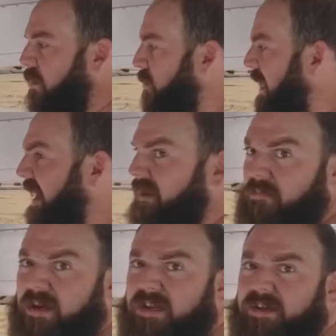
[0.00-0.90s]
What I
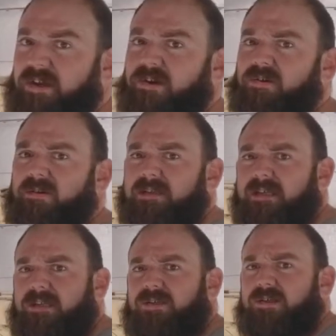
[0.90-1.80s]
am going to do,
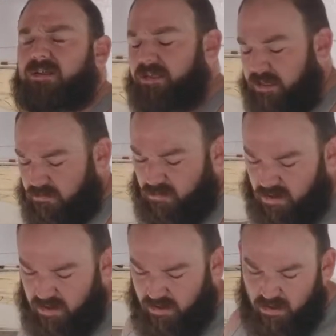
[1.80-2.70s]
since you can, well,
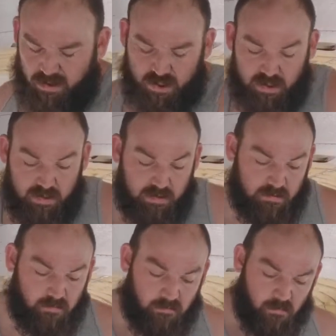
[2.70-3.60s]
here, I'll show you a
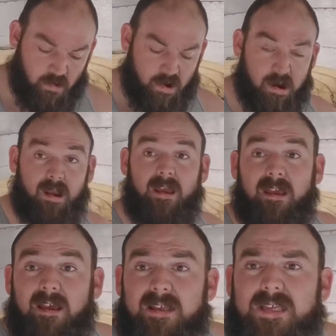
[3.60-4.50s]
little bit more.
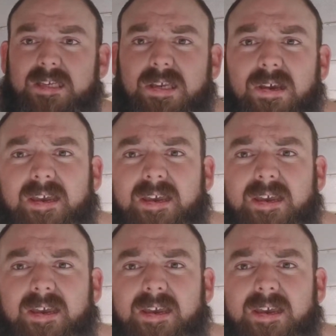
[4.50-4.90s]
Just so you